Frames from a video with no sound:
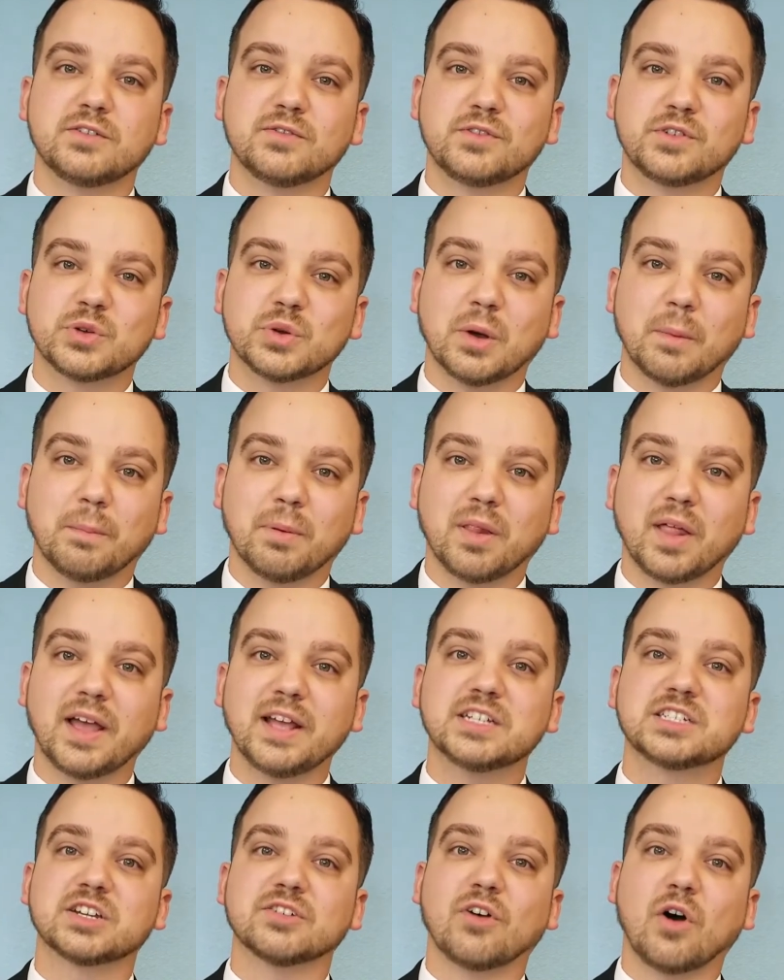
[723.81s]
to a
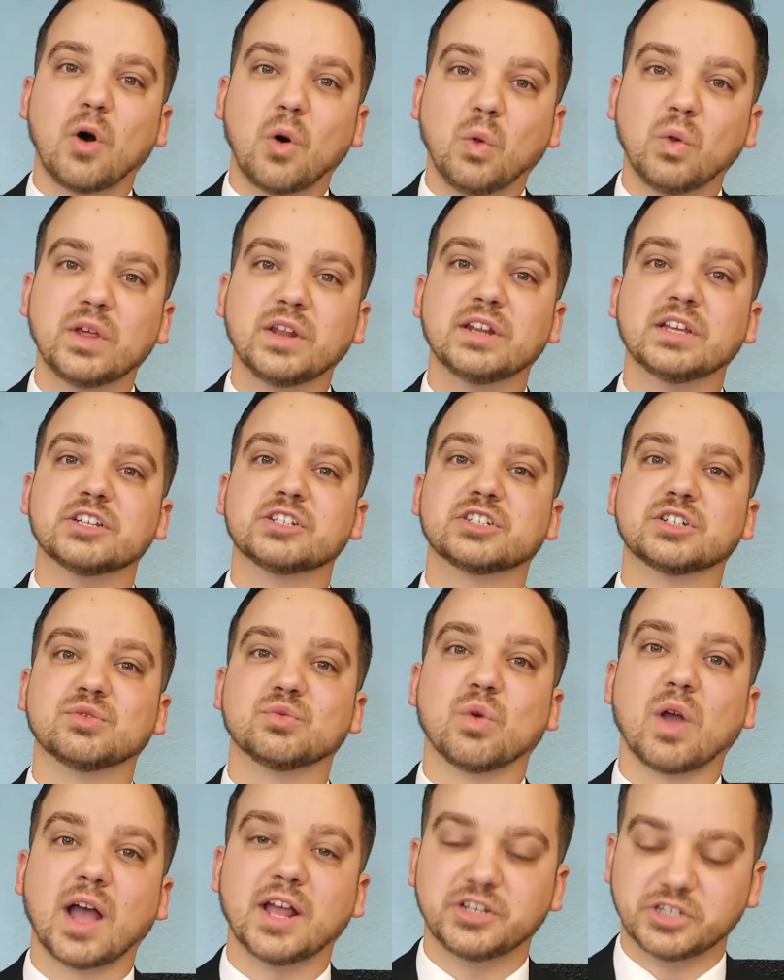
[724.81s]
place of holiness and
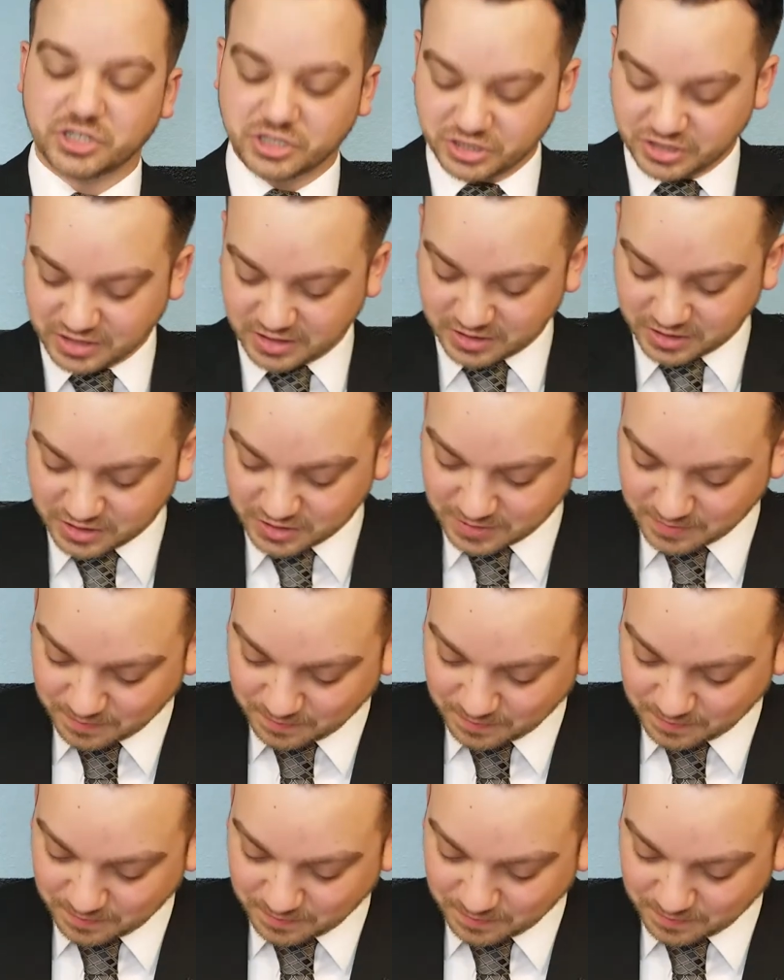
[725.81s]
righteousness.